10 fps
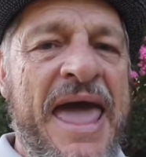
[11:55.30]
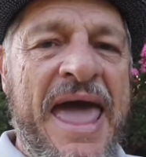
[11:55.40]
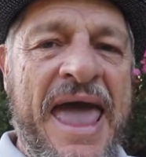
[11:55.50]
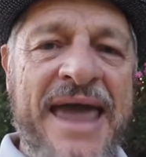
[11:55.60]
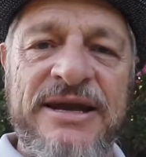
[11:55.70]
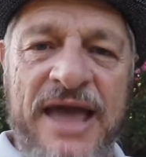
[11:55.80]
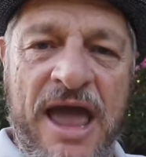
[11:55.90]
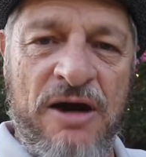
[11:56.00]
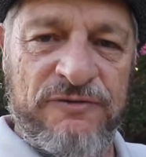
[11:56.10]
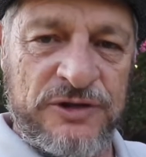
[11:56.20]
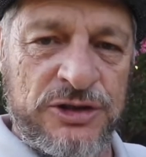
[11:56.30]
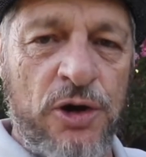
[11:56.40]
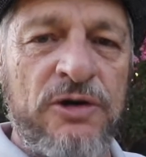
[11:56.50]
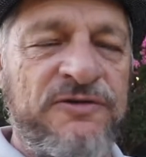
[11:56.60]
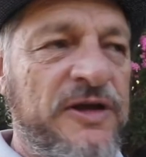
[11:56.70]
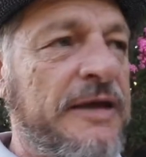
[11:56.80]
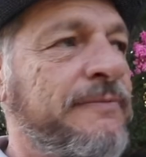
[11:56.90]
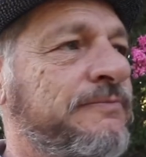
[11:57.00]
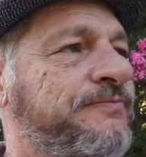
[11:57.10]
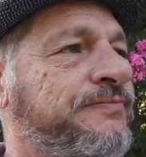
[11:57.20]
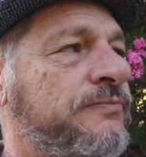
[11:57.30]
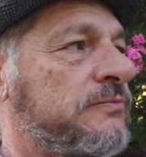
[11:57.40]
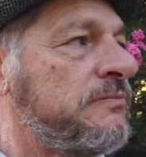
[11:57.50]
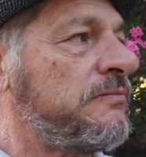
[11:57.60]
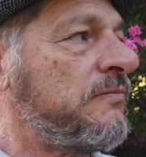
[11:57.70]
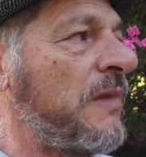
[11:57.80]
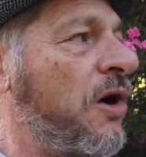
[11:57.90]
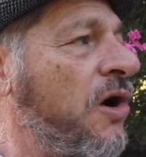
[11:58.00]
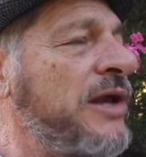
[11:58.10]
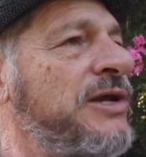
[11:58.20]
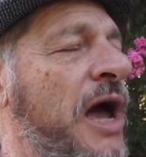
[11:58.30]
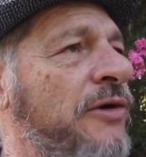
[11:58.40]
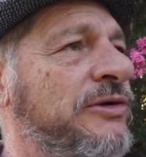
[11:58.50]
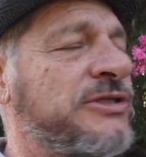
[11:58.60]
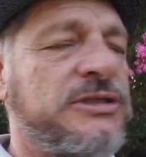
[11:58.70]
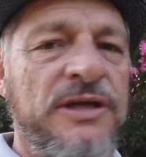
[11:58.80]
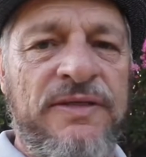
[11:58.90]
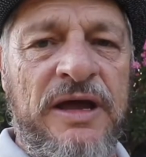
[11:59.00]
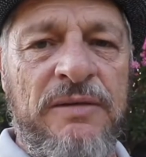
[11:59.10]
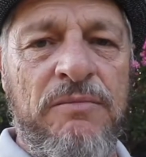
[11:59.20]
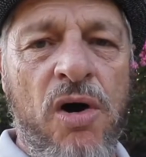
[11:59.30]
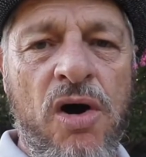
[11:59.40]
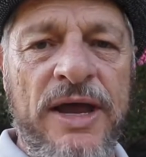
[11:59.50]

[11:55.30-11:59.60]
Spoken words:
and our photography, I noticed that my